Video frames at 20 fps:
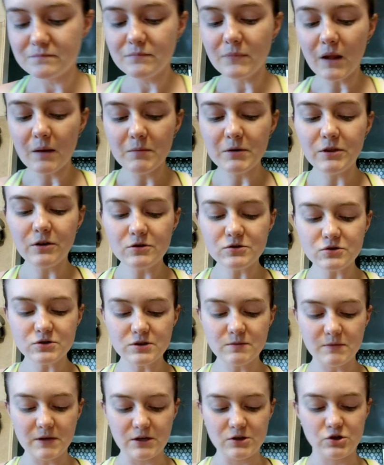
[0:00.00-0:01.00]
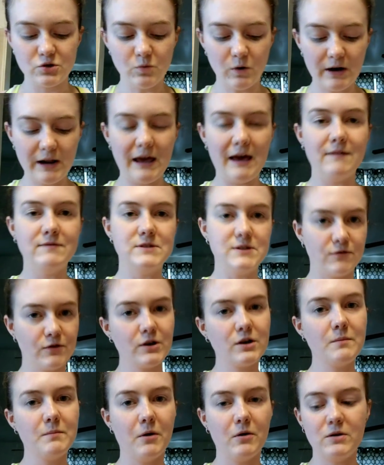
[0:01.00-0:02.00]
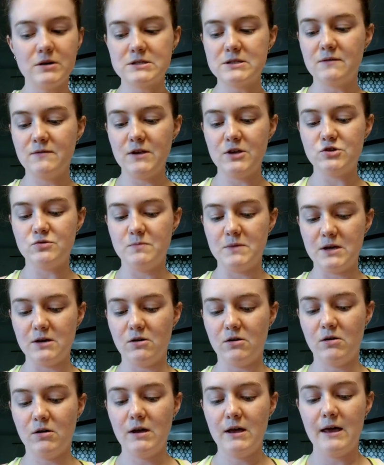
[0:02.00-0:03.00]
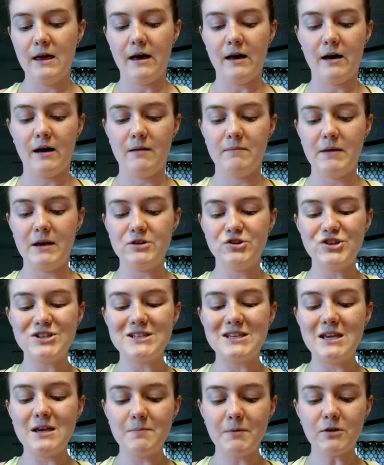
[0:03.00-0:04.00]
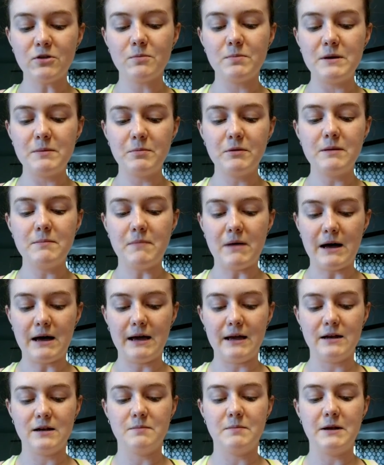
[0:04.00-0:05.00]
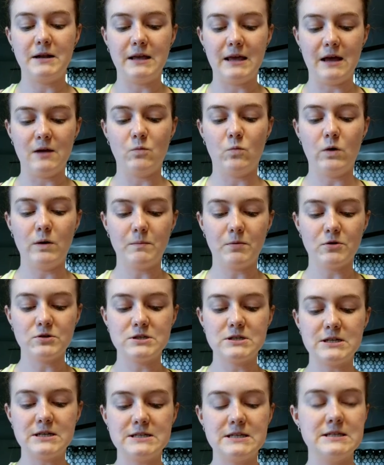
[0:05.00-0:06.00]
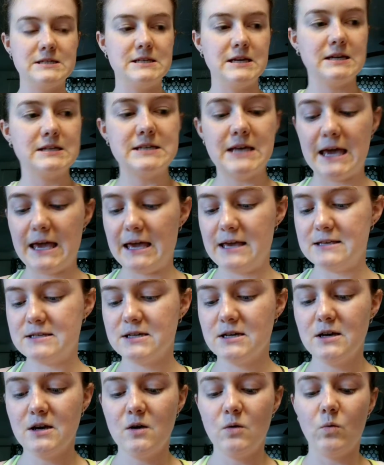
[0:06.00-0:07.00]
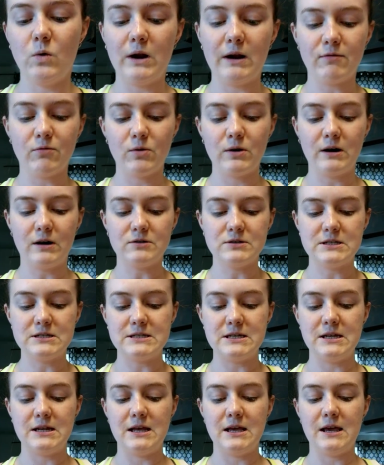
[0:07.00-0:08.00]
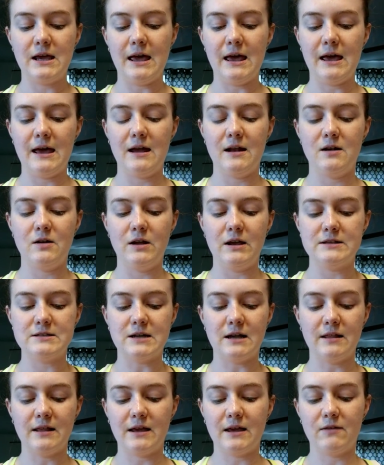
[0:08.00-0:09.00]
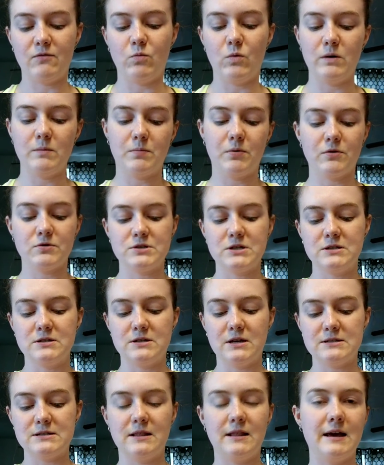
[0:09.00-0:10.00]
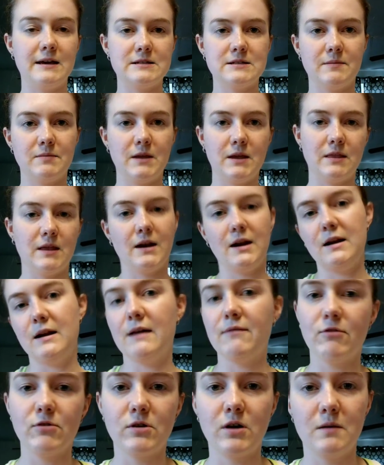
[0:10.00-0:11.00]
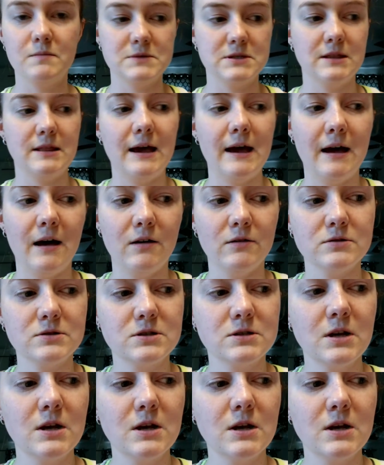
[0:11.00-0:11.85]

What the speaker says: But those are some things. You want to have different components of each meal, and just keep other people in mind. But again, one person doesn't dictate what everyone else is eating, and it's not like if one person doesn't like something, then it never comes in the house.